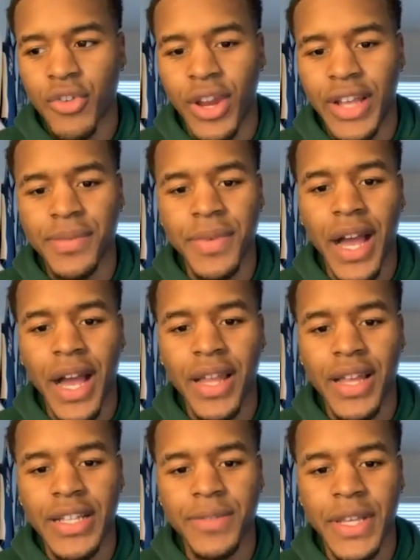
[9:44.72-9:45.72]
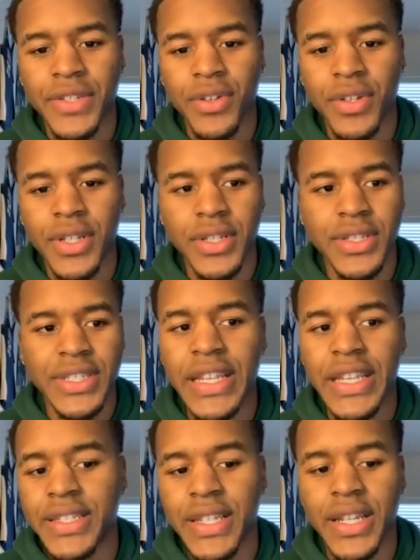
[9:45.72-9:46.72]
create some guidelines based on the
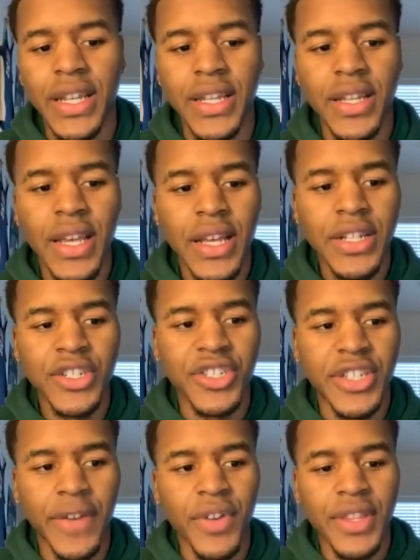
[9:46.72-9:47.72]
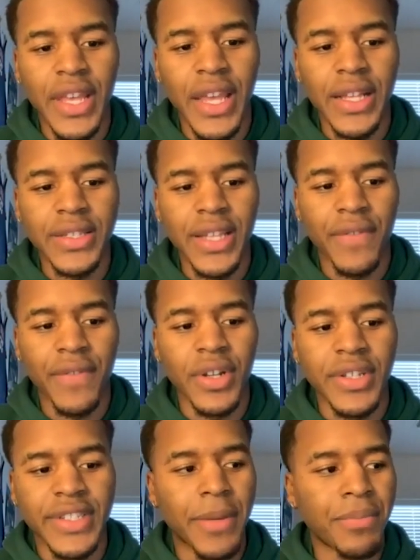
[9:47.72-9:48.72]
season and just different things. Like,
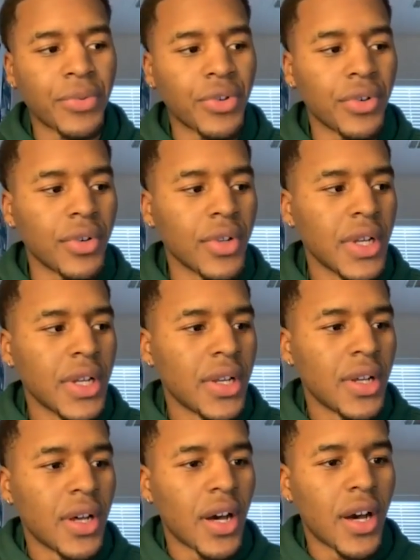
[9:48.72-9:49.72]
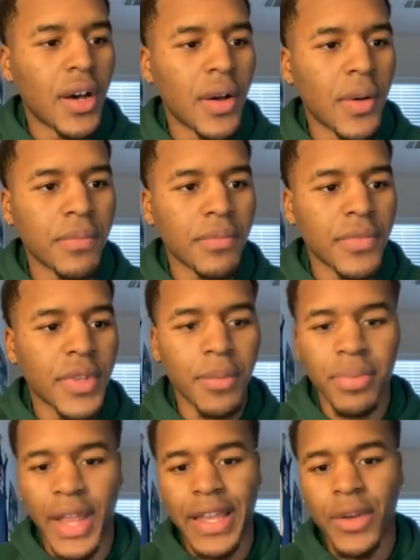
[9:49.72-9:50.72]
for example,
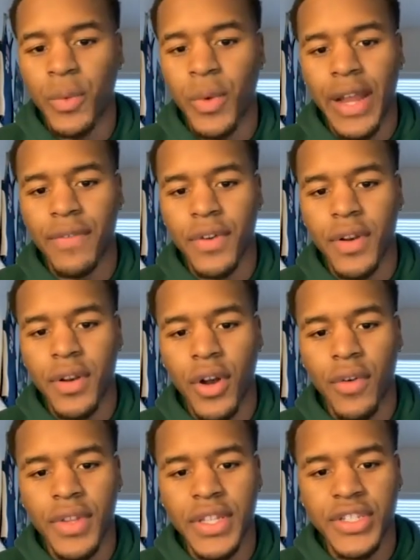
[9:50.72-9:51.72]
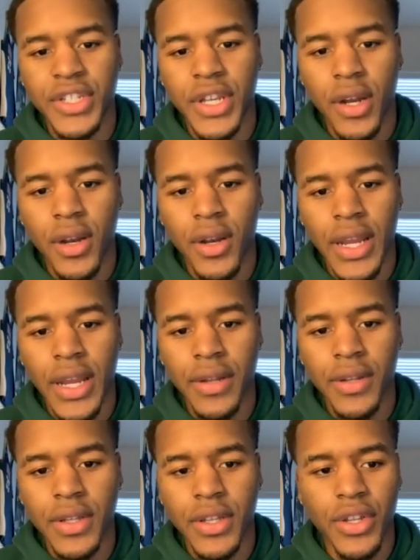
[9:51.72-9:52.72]
the blanket waiver over this year,
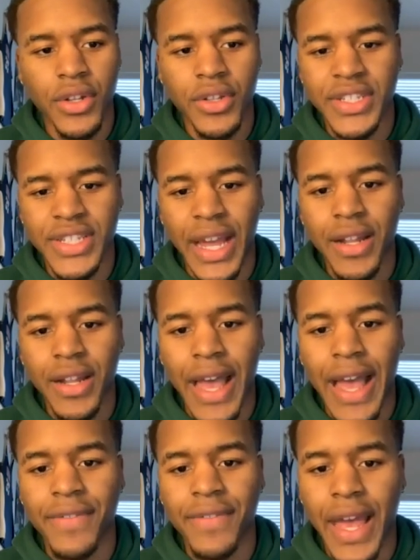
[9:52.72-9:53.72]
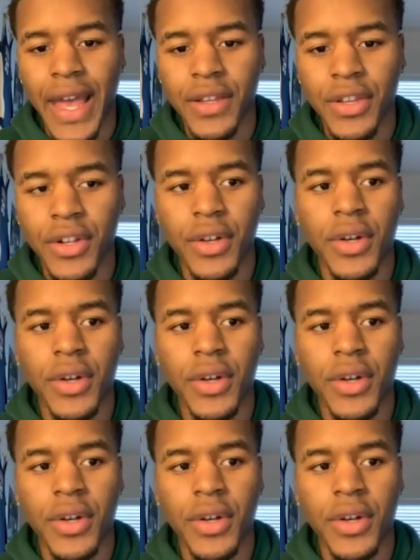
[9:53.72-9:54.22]
and deciding to have that,